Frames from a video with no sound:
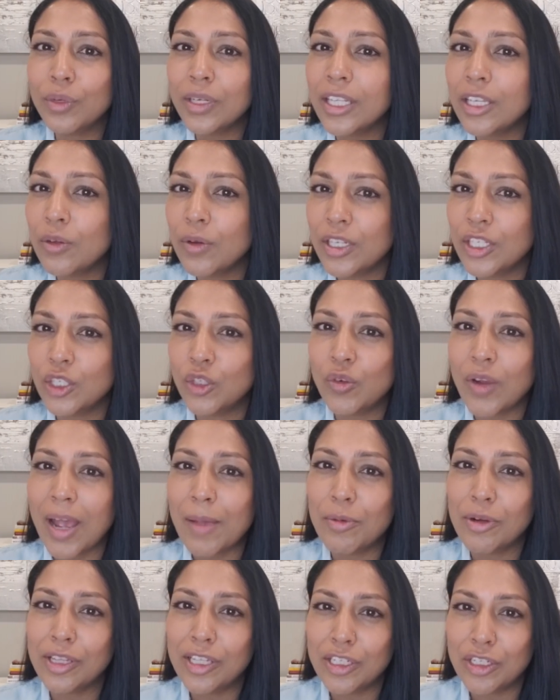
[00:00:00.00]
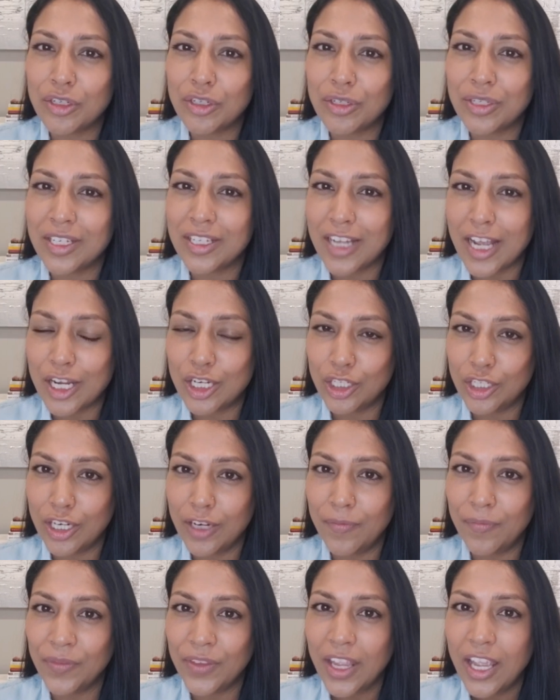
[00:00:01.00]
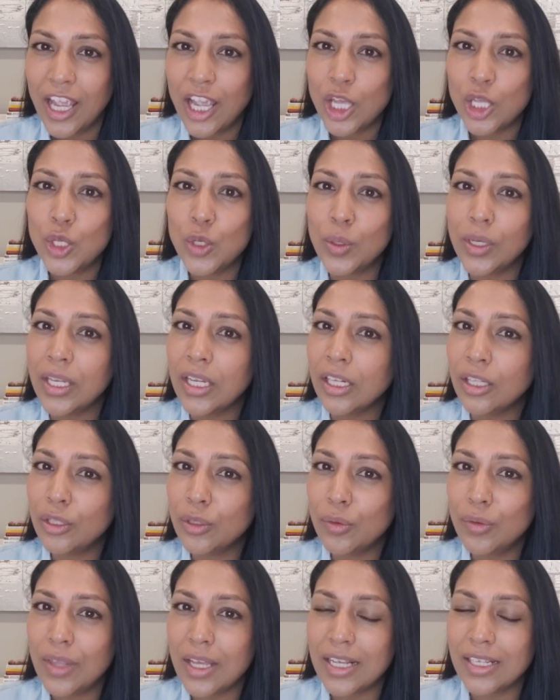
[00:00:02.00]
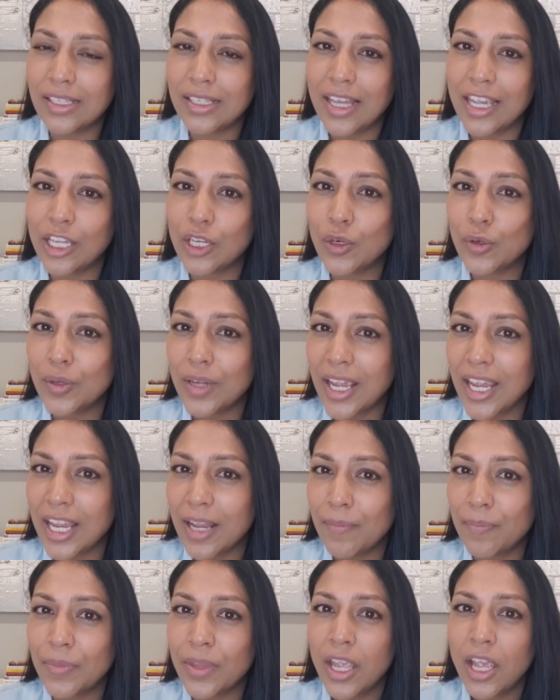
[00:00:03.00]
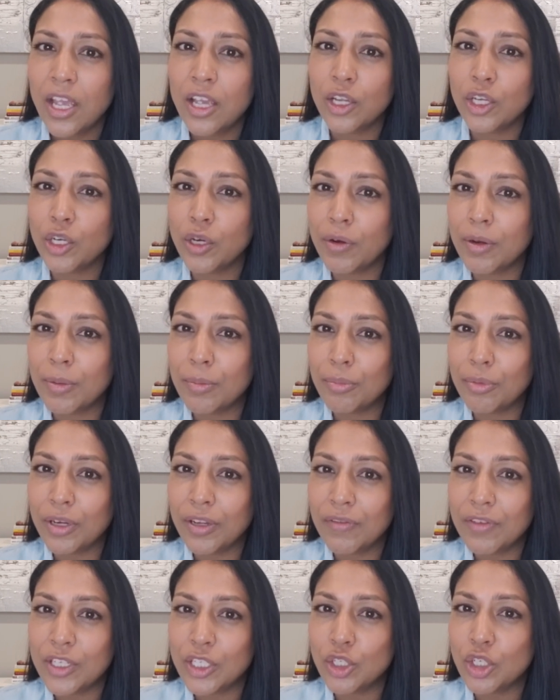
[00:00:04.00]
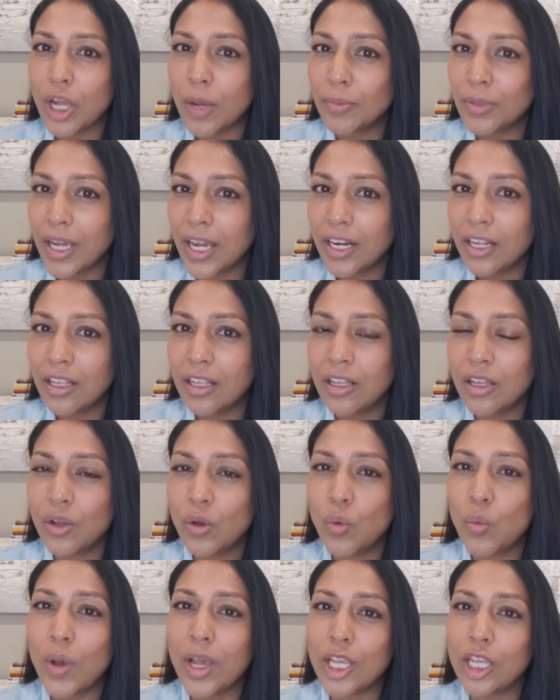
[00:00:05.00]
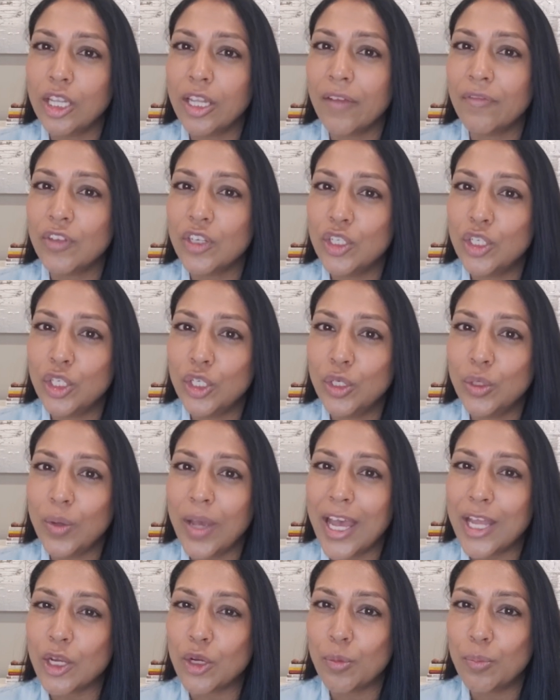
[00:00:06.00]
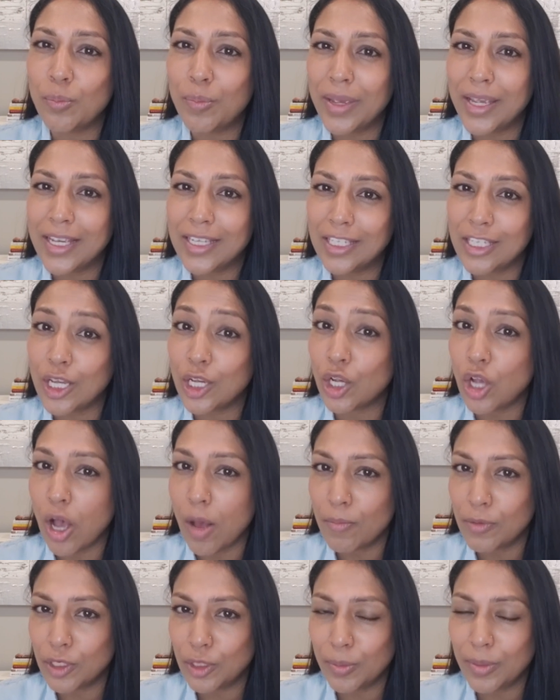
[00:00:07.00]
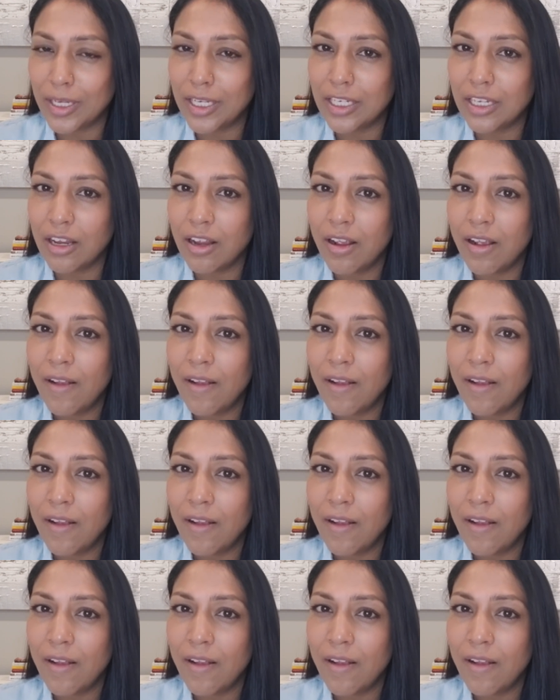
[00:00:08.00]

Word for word: really going to grab your listener's attention. You can include things like your name, current previous job title, what you love to do, and your biggest accomplishment.